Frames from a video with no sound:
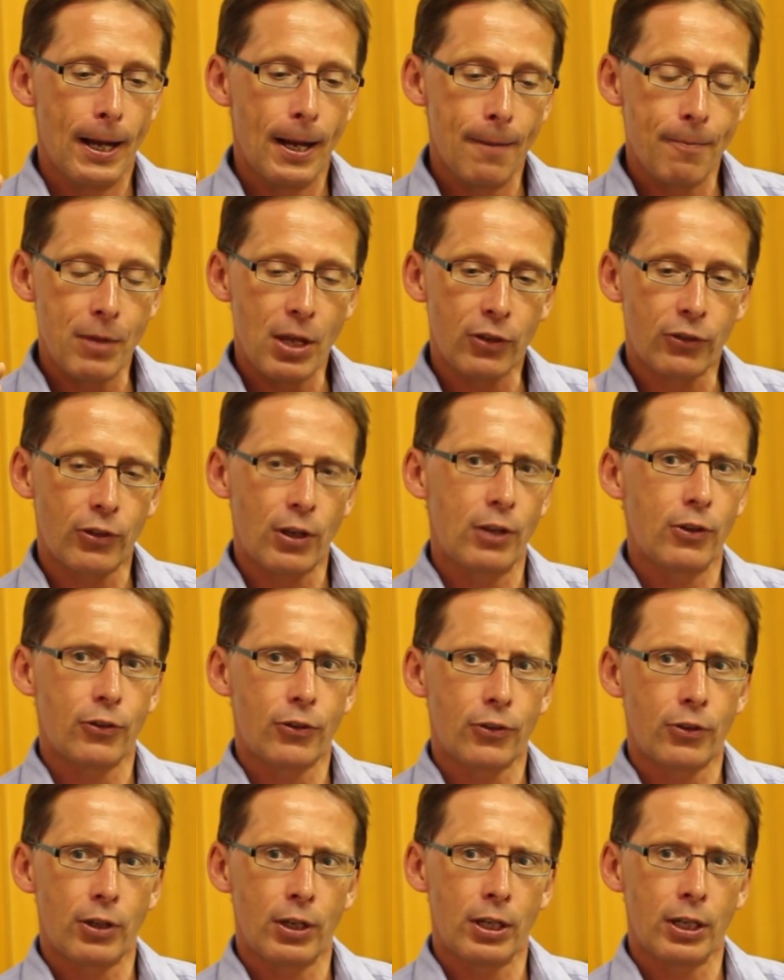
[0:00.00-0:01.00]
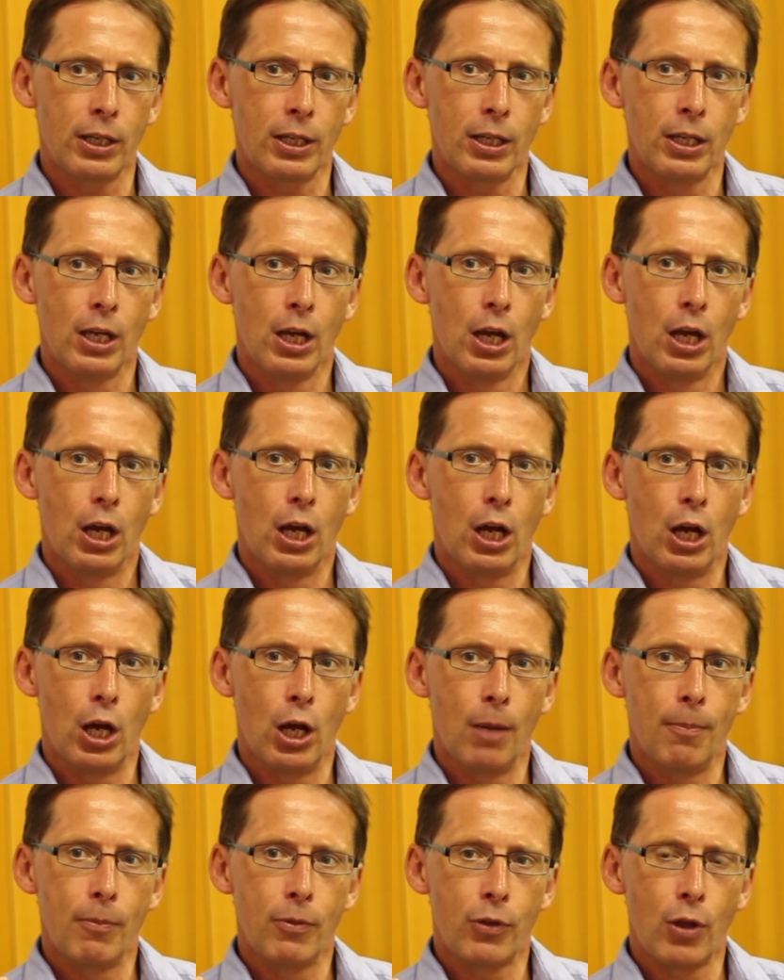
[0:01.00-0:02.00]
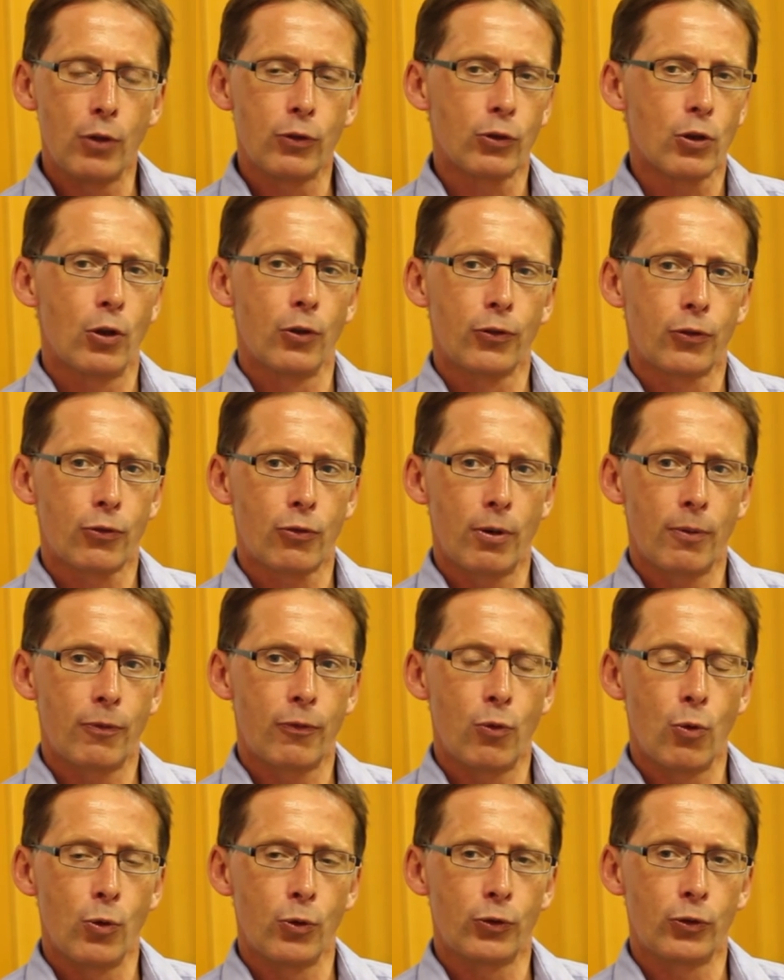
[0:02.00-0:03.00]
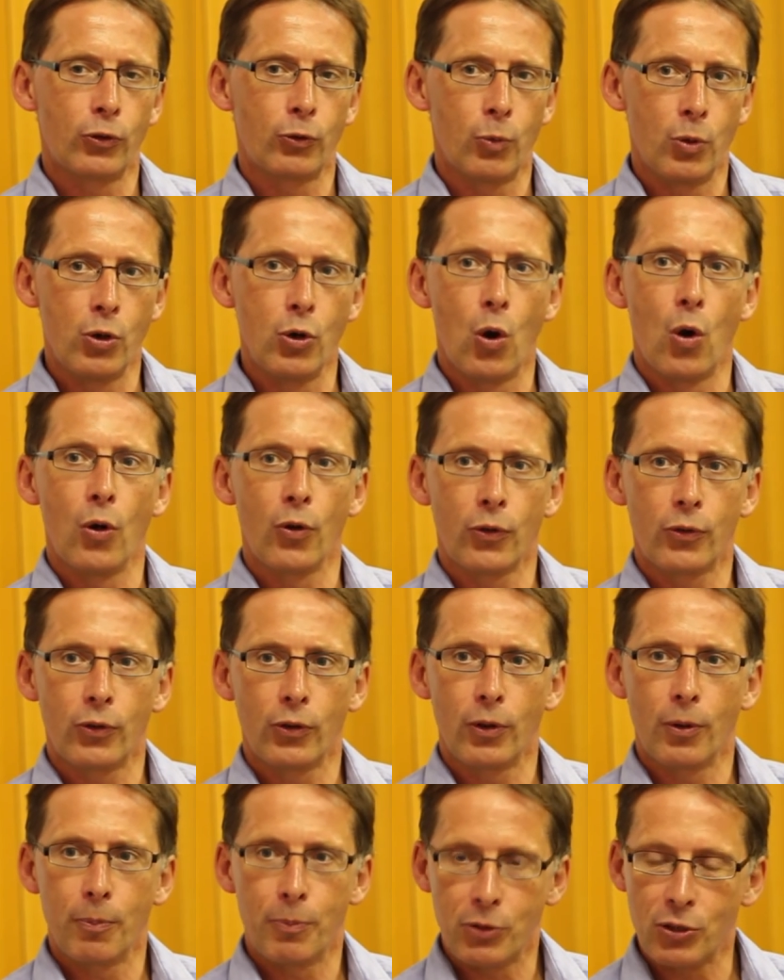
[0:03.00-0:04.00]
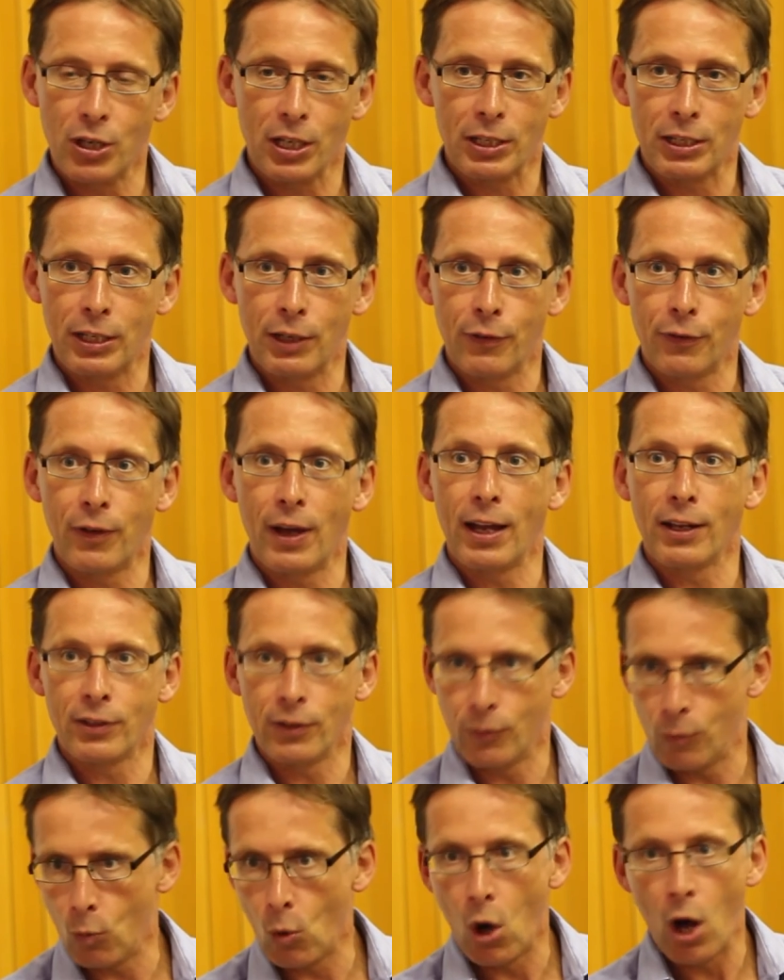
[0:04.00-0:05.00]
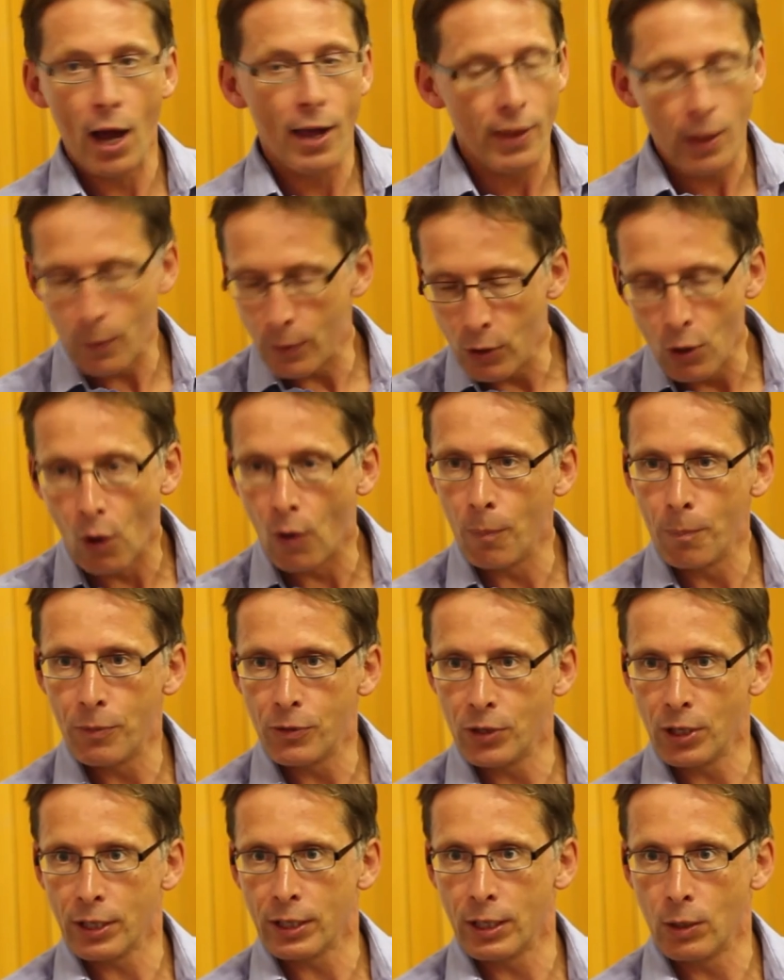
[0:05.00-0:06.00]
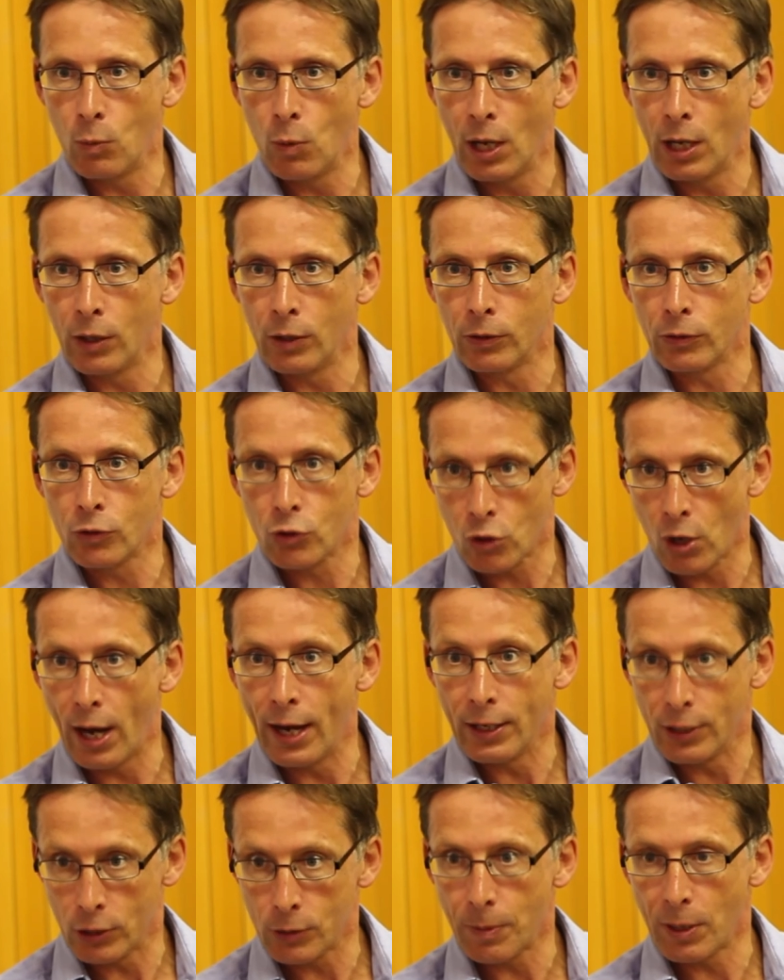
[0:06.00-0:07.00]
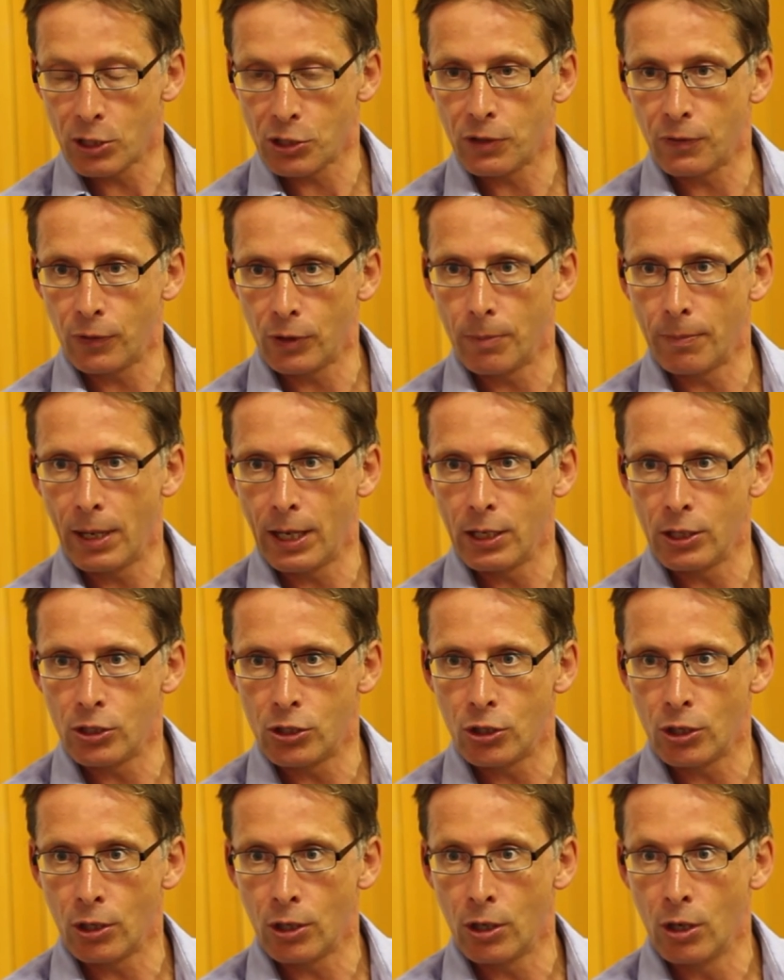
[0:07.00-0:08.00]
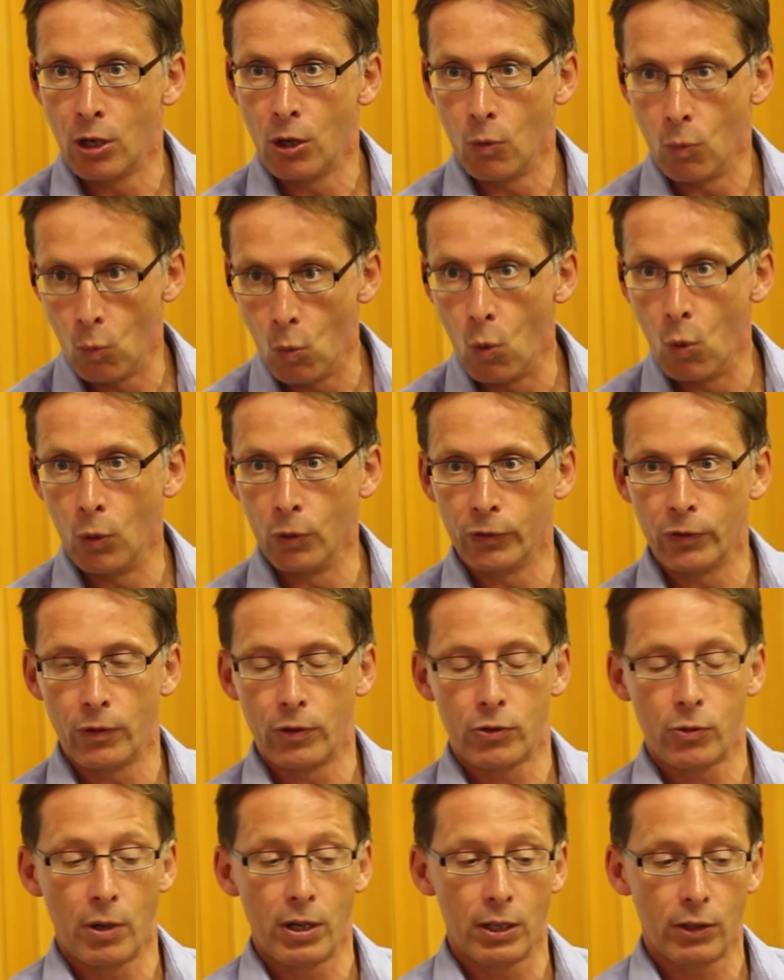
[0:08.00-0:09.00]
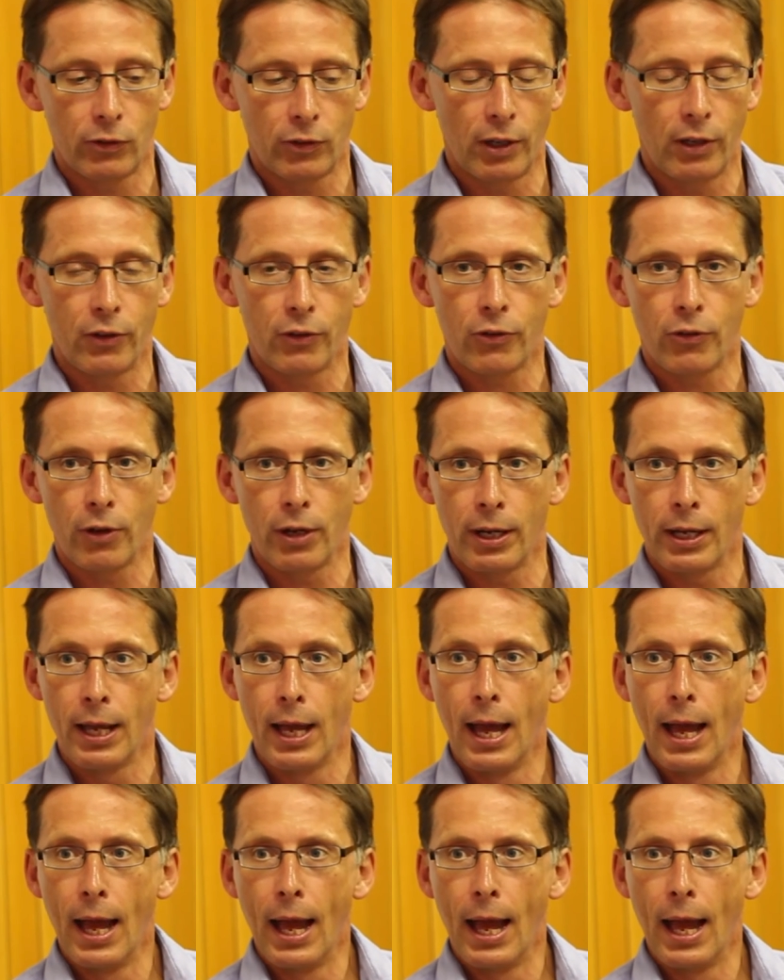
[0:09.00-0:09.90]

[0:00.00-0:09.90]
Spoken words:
Those conscript forces were not particularly effective. Why? They were not particularly well trained, especially for the major wars of the 20th century.